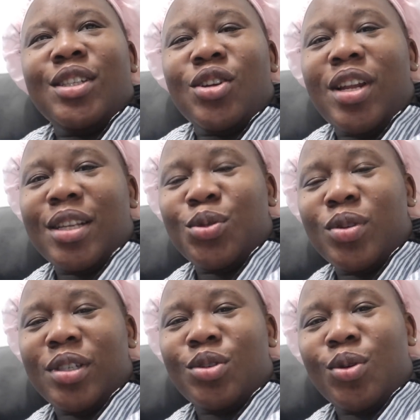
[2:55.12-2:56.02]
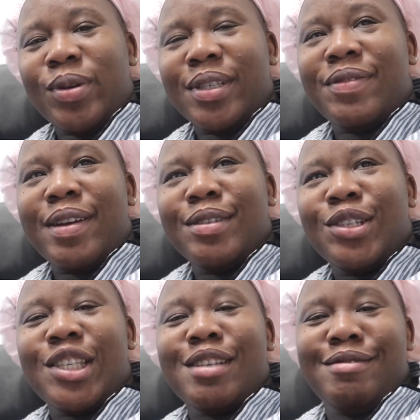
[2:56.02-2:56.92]
Jordan's one is always very
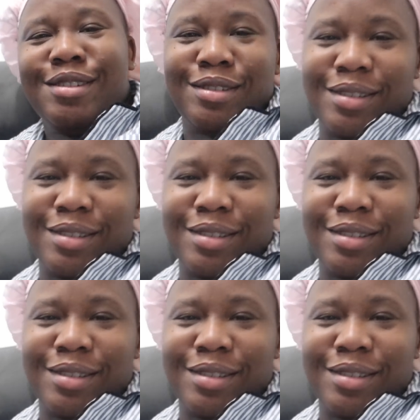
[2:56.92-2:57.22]
serious.